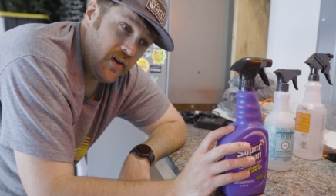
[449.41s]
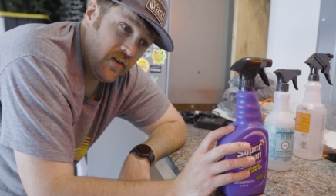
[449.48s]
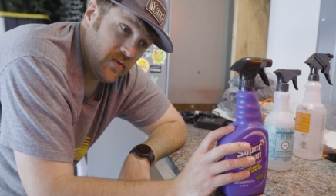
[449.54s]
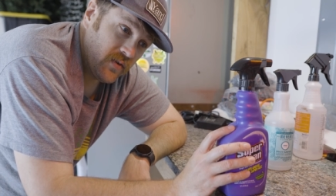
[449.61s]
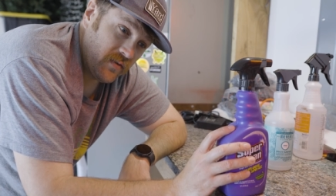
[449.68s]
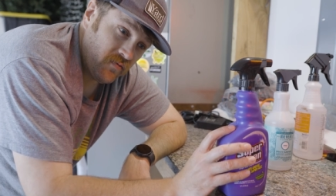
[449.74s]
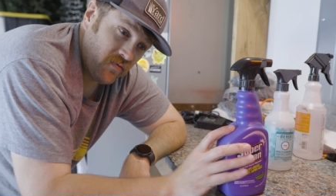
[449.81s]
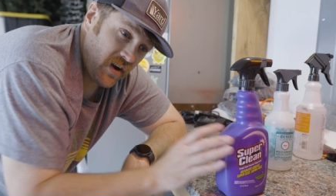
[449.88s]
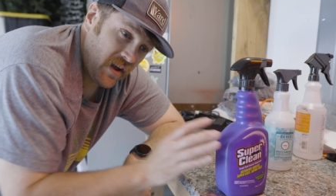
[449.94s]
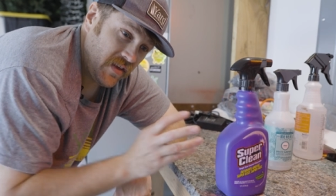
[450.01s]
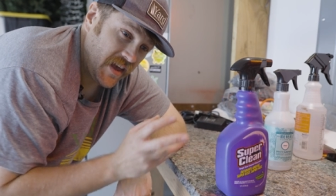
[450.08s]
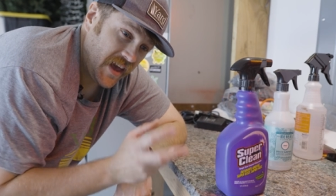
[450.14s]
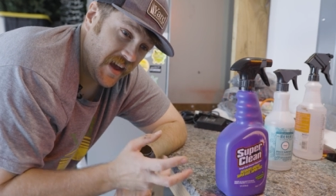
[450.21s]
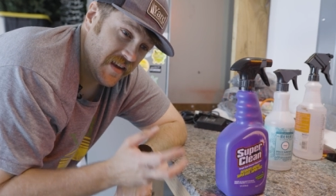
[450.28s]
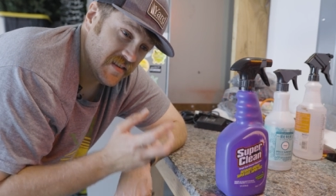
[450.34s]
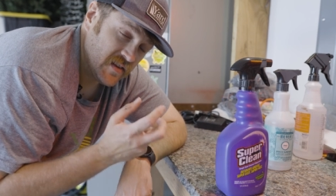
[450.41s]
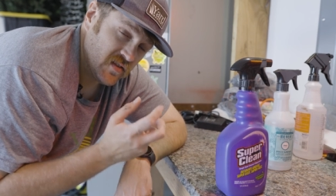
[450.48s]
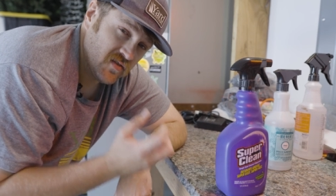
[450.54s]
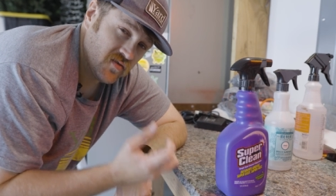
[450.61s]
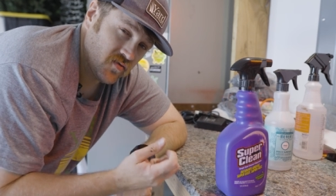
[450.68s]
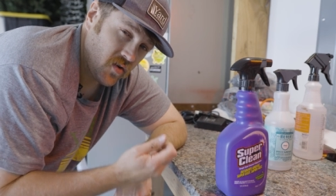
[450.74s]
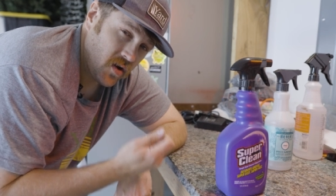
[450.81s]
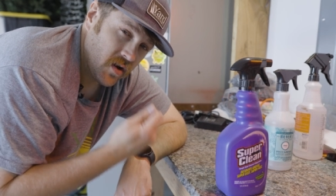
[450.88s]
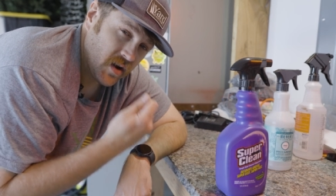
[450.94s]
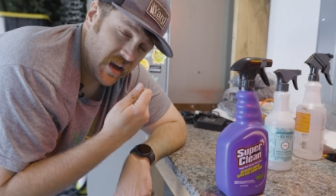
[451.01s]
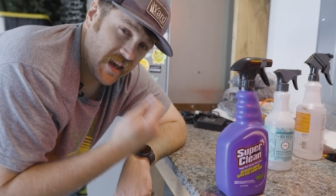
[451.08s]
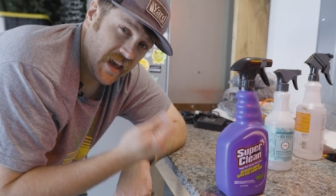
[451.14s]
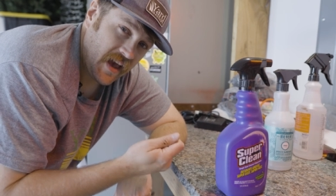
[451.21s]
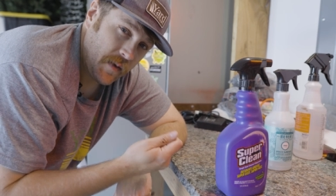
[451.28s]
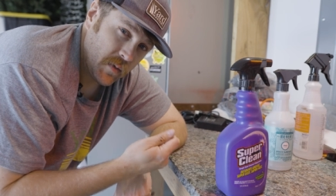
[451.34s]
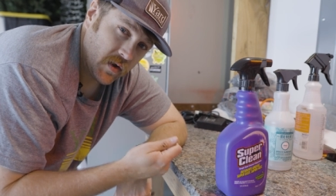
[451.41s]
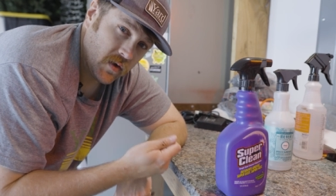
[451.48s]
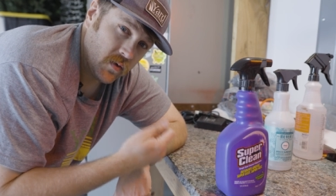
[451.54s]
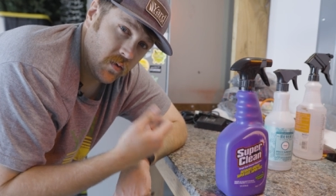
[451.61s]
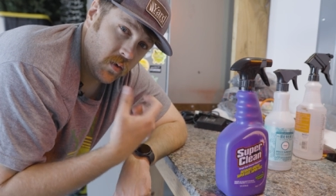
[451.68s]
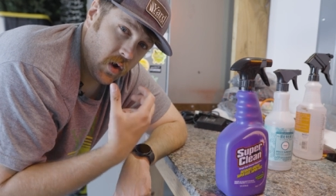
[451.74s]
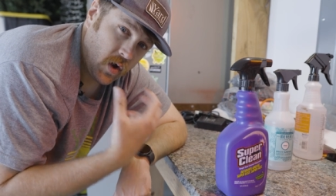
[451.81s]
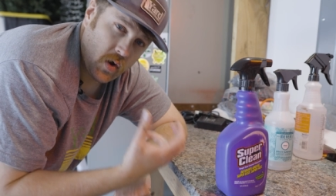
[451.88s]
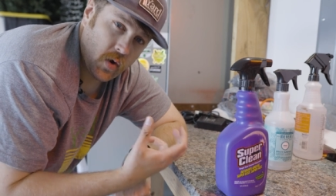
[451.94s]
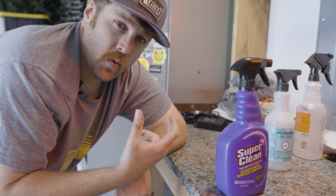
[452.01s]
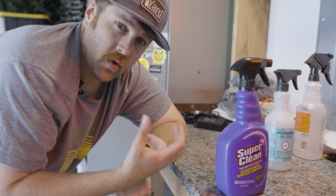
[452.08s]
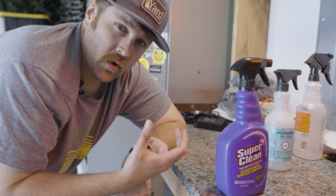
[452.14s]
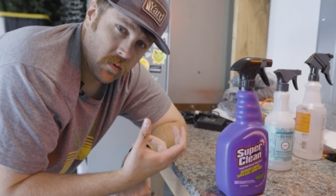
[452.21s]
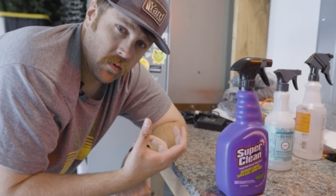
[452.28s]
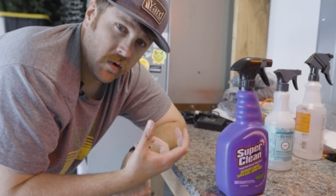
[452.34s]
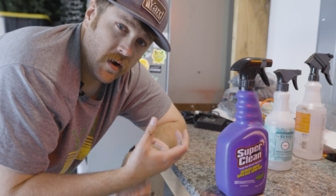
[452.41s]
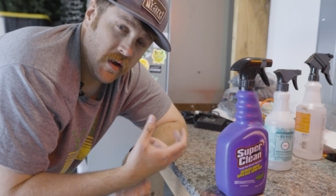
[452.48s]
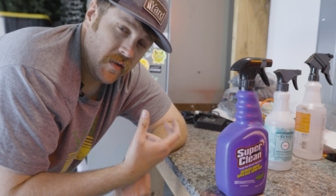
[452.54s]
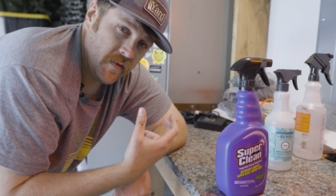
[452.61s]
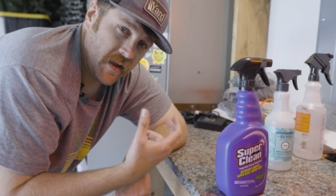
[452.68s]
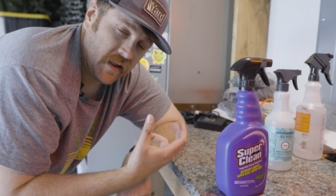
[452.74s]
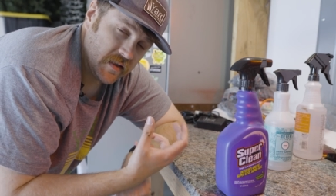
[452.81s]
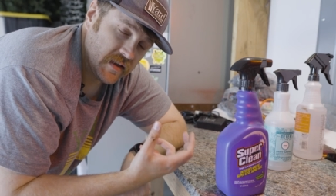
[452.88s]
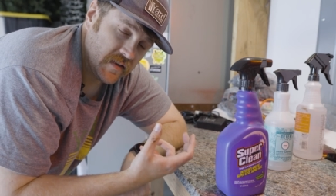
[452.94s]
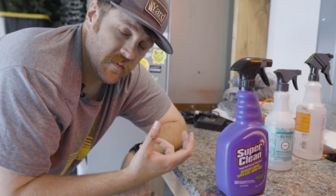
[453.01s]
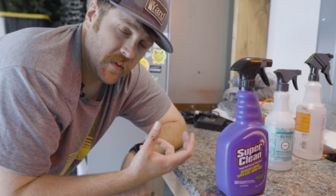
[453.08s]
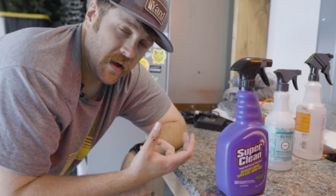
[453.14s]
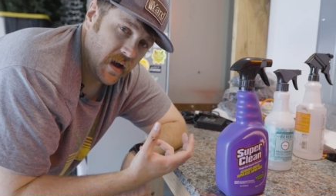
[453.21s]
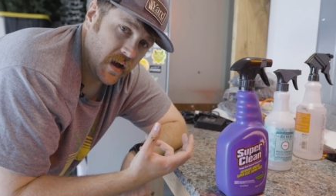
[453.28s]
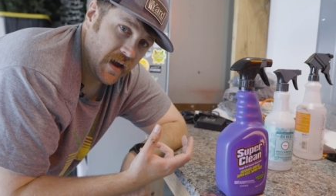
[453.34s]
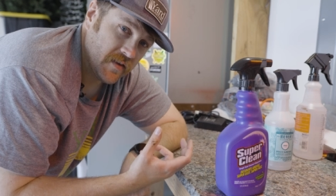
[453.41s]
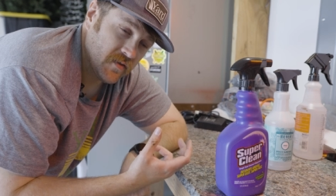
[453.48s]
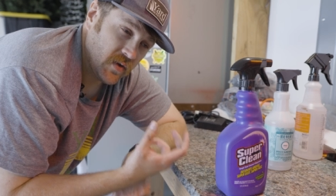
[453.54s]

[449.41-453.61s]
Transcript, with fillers: So it really has that strong chemical odor that it leaves behind.